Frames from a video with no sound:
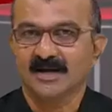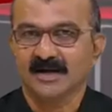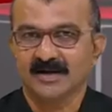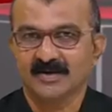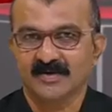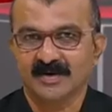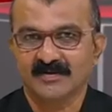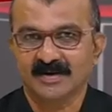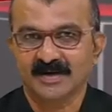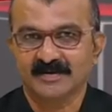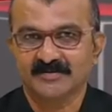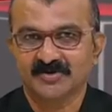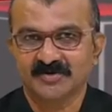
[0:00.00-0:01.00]
Hello and
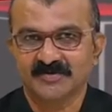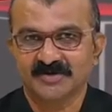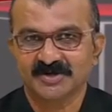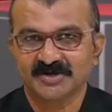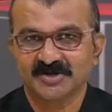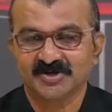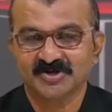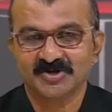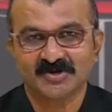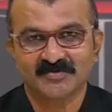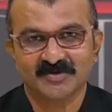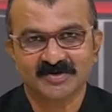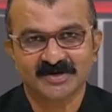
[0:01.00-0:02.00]
welcome to INBCN News. You
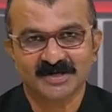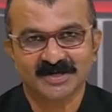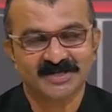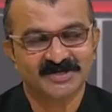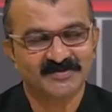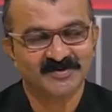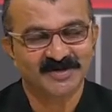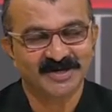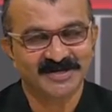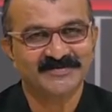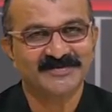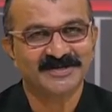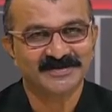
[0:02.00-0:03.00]
are watching English
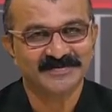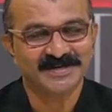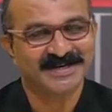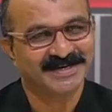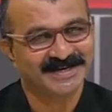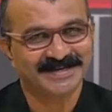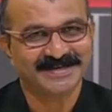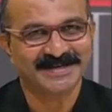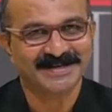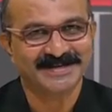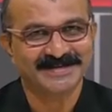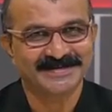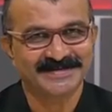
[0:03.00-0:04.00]
Bulletin with me,
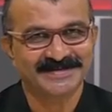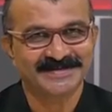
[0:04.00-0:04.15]
Ratnakar.